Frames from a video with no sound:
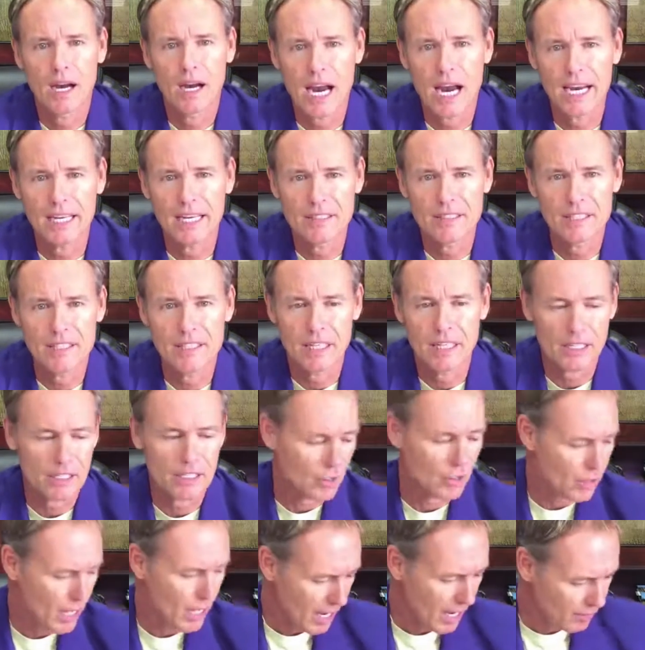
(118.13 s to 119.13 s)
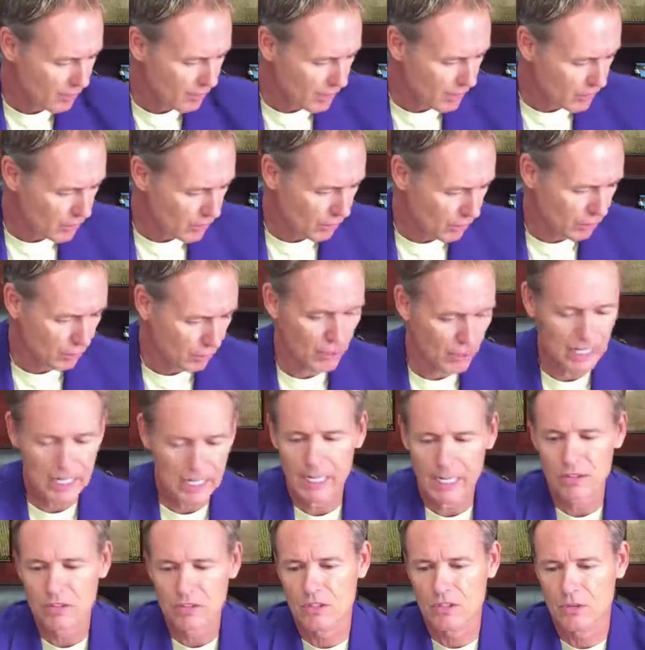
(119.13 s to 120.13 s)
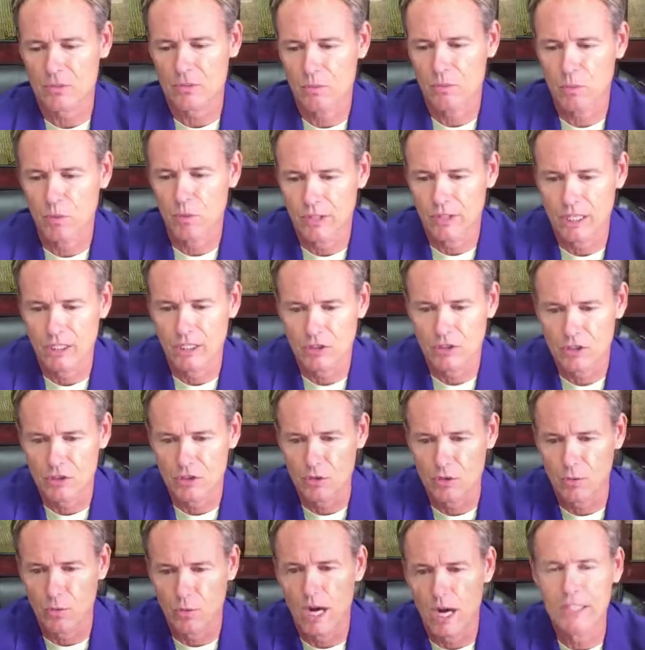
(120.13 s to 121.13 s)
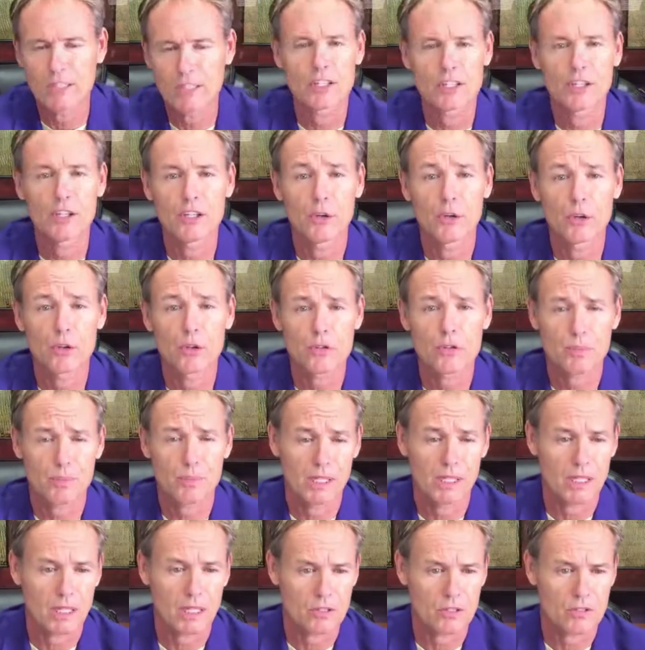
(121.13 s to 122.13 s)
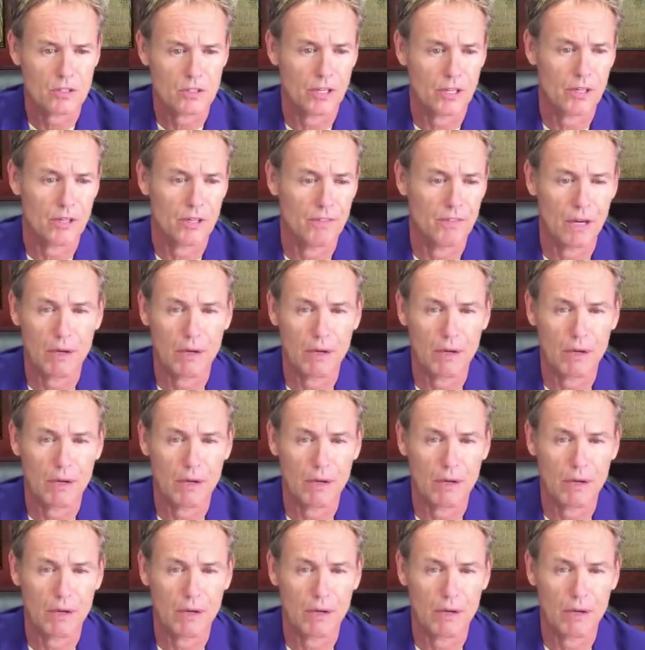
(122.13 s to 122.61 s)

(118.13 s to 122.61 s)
idea, you have these ingredients that you want to use because they're